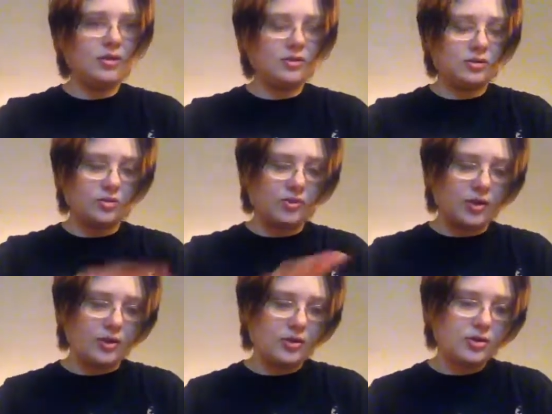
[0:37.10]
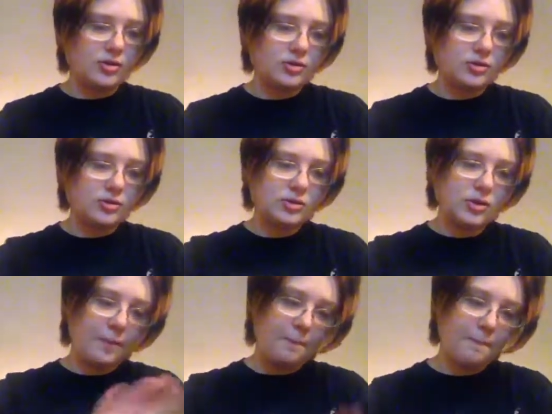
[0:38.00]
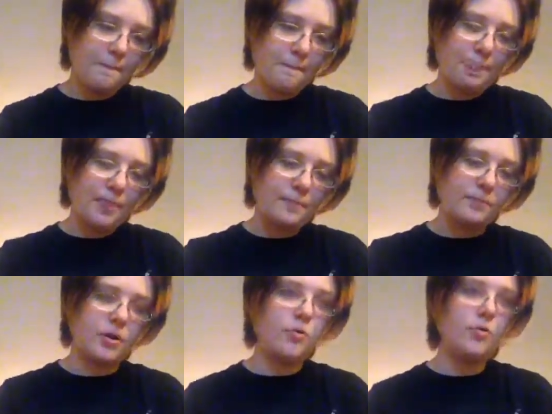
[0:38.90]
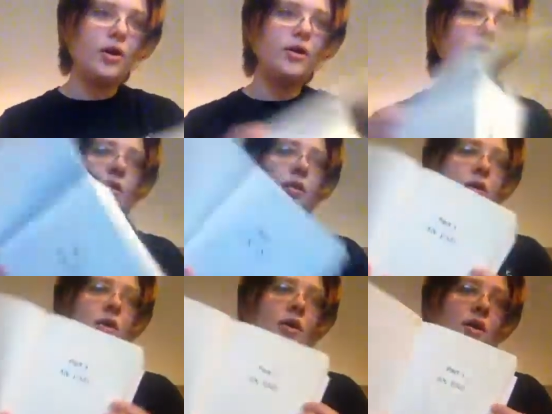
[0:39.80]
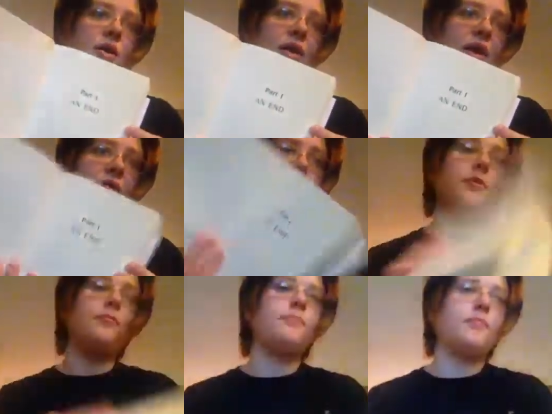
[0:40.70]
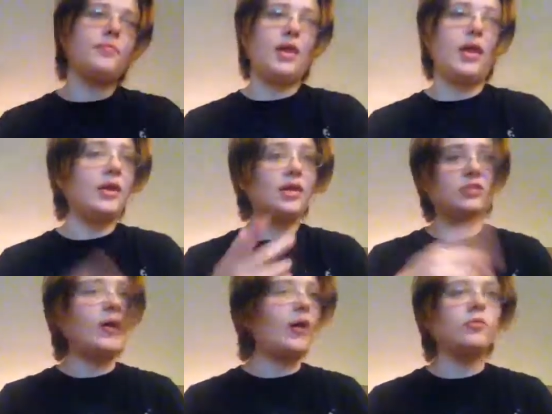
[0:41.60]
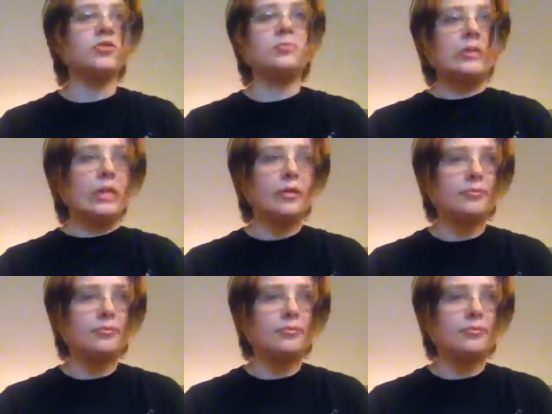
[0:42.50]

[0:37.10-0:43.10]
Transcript: So that is part one, an end. And it's backwards, I'm sorry.